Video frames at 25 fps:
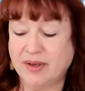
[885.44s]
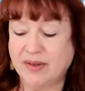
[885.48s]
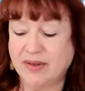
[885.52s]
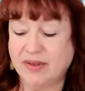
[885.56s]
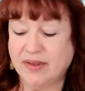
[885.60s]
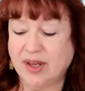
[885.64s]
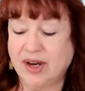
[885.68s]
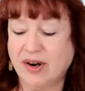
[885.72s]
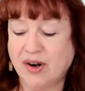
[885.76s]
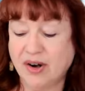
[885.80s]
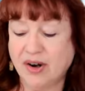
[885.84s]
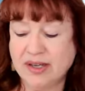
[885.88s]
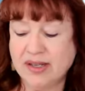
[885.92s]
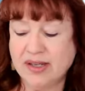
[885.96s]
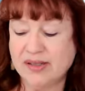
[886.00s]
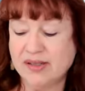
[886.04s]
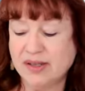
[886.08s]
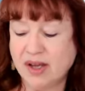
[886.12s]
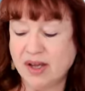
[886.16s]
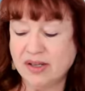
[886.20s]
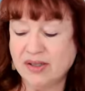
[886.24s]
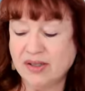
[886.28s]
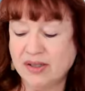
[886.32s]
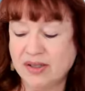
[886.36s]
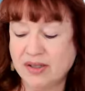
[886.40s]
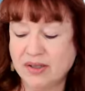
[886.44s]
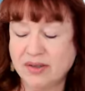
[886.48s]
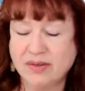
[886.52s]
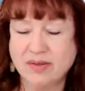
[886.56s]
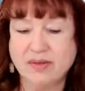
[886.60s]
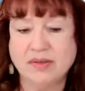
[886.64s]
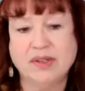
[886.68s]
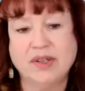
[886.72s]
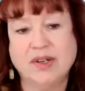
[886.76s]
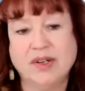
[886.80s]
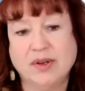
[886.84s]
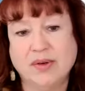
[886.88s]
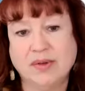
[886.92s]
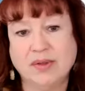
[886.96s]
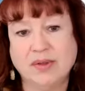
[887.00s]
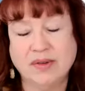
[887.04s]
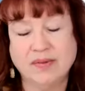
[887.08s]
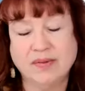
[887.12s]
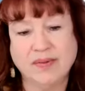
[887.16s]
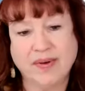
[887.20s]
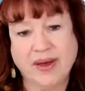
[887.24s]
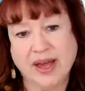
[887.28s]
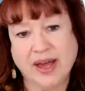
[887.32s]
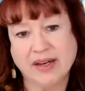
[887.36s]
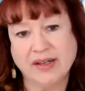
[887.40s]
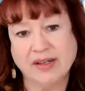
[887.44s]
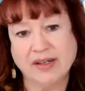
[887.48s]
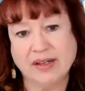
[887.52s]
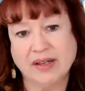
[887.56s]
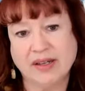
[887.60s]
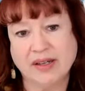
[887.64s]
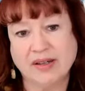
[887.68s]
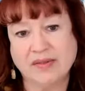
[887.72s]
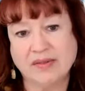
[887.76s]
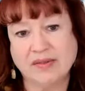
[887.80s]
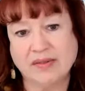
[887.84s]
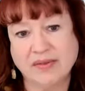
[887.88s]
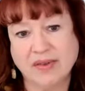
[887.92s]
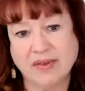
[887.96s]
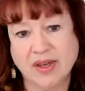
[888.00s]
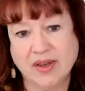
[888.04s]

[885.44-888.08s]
There is also, the fact of,